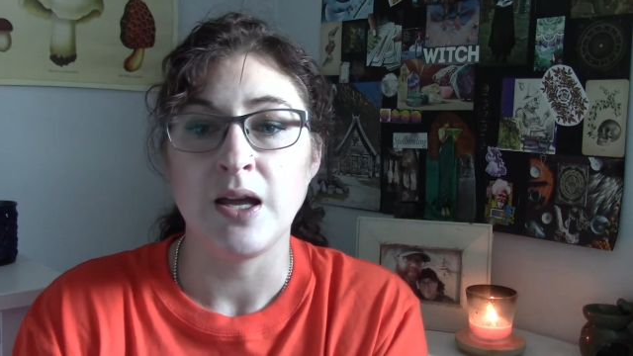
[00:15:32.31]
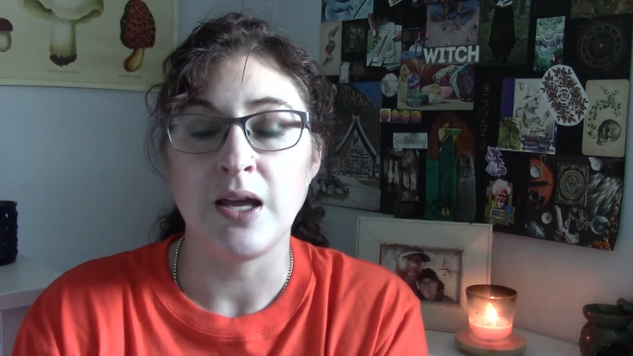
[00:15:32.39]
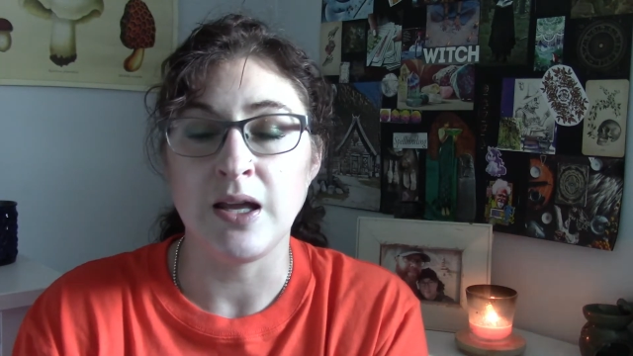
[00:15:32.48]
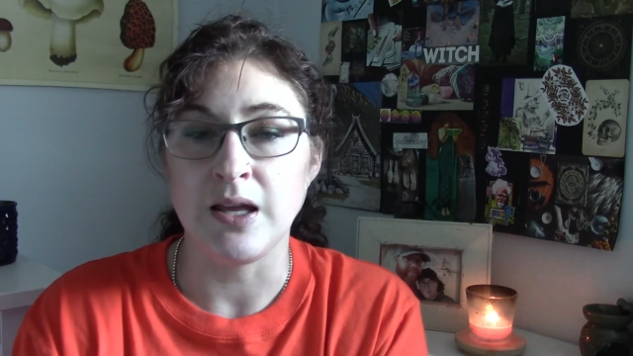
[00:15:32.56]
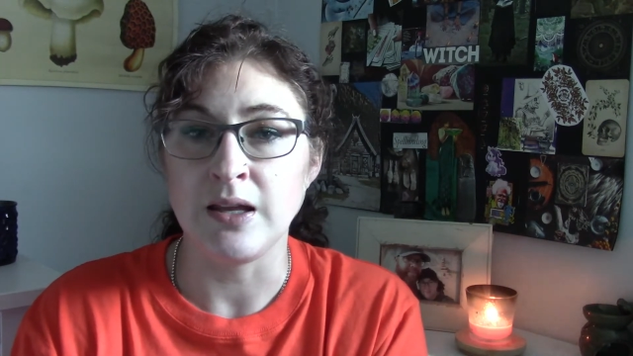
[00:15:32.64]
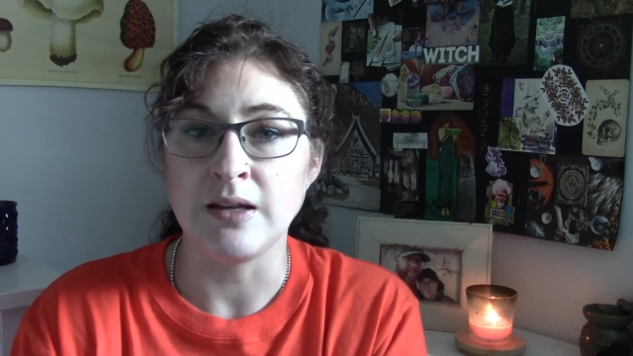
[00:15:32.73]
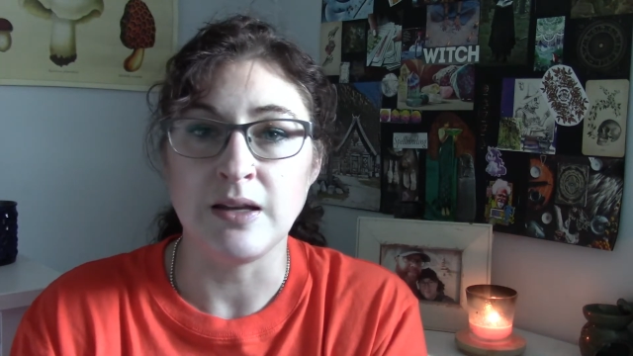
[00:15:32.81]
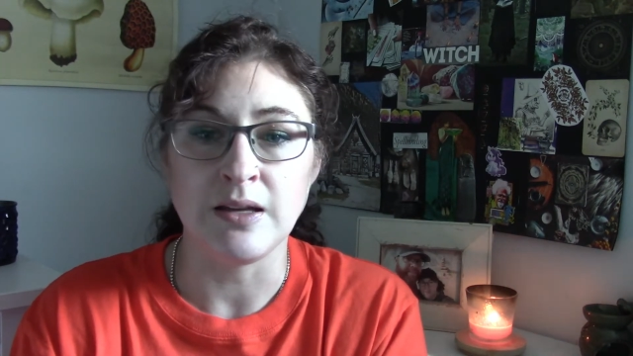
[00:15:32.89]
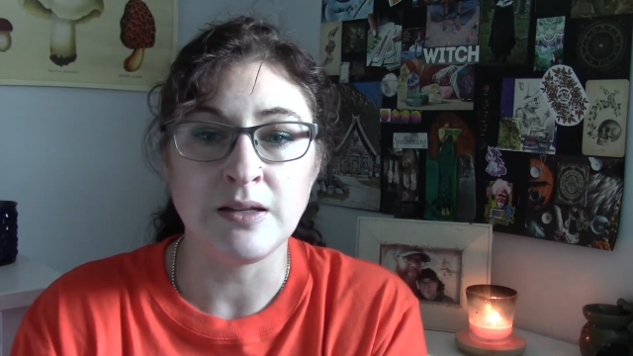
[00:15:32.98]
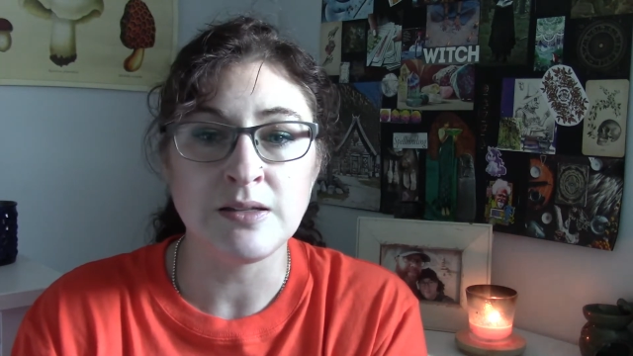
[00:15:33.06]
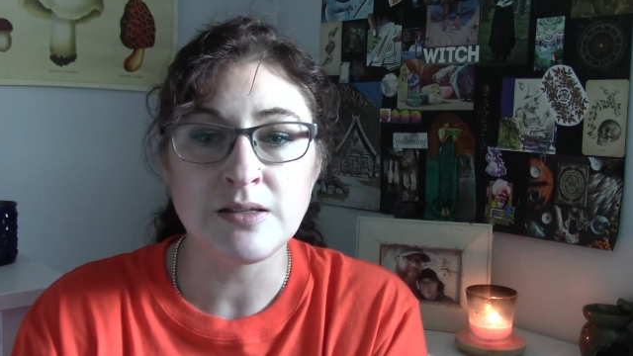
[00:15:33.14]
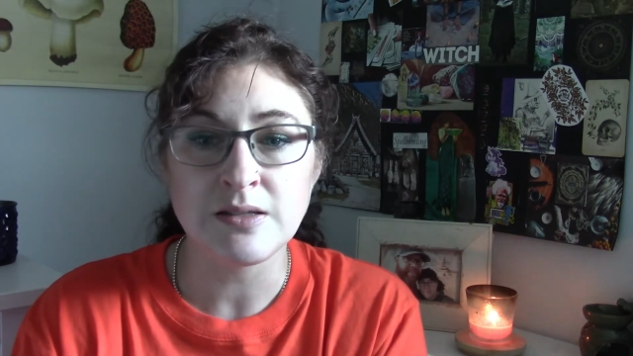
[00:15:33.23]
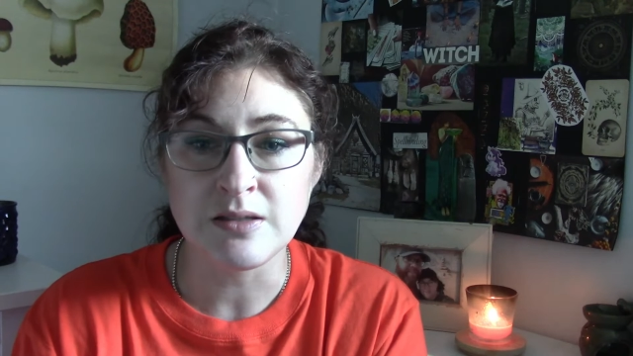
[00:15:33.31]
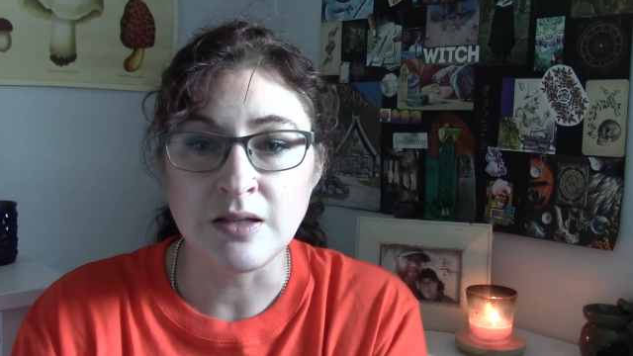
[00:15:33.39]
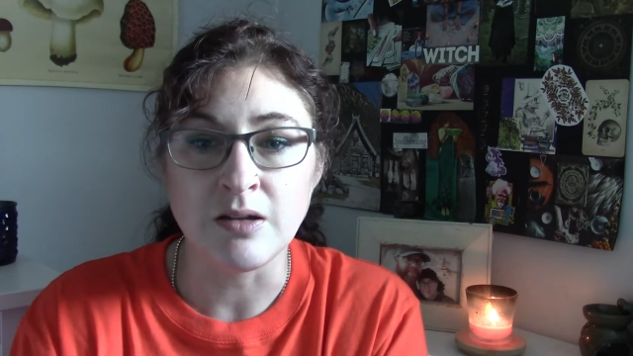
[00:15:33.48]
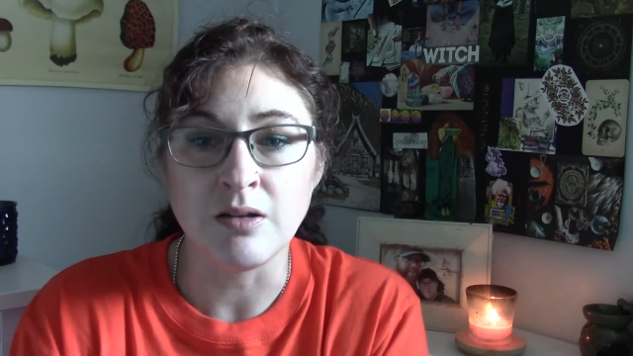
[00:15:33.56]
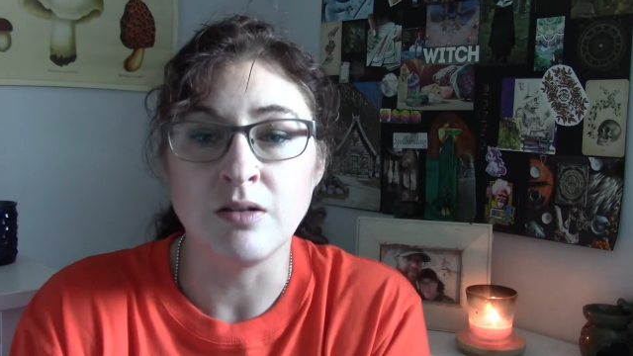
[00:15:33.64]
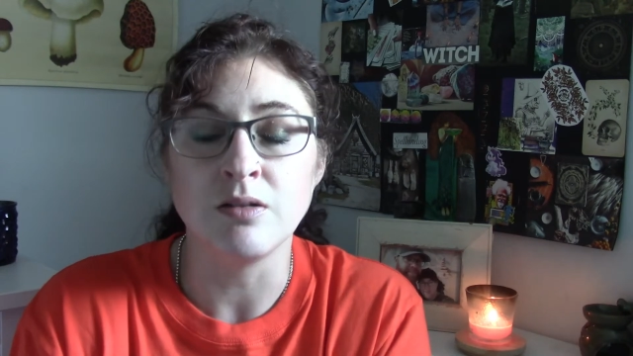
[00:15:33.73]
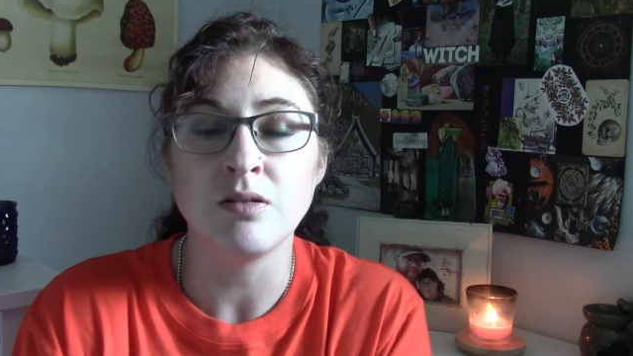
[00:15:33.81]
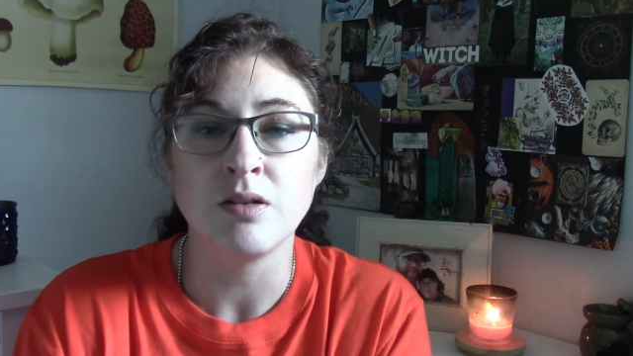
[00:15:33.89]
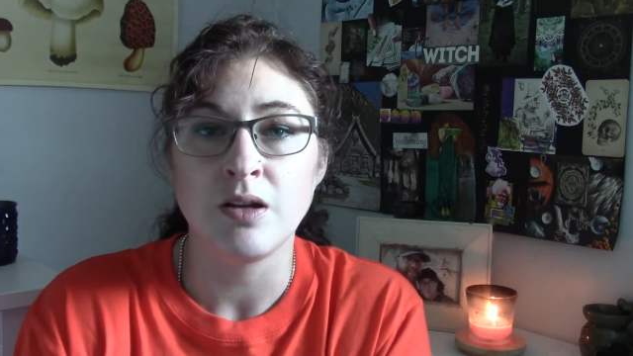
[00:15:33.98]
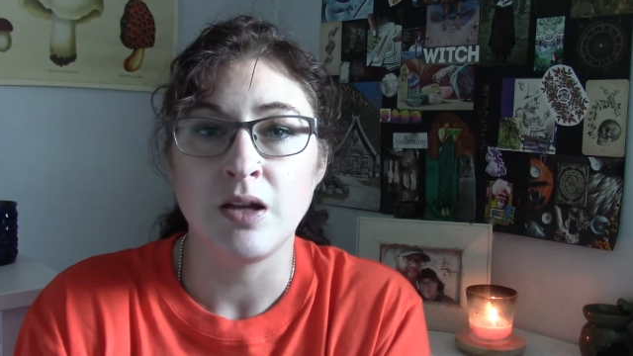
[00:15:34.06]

it, it is still